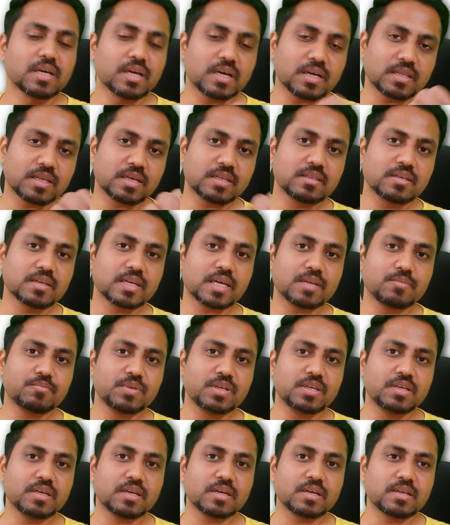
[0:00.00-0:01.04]
Another can
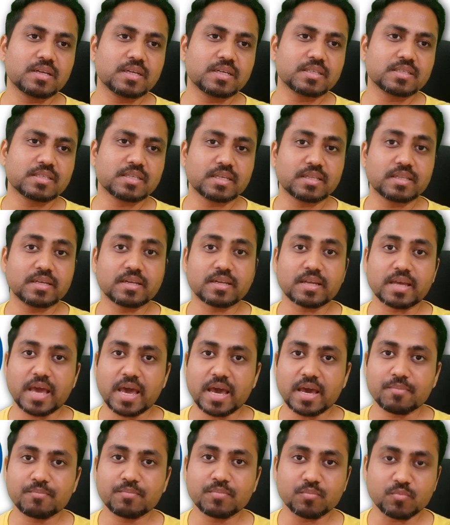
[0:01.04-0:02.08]
be let us say their
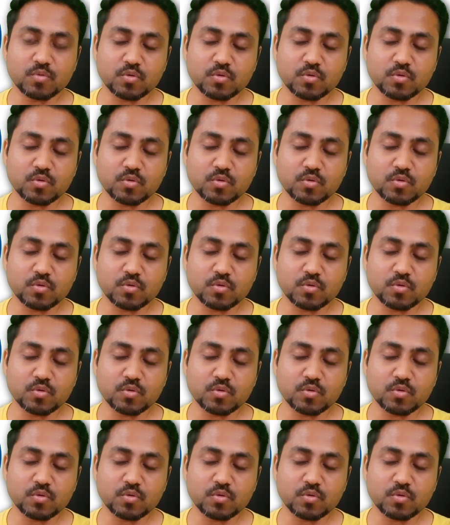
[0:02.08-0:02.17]
app,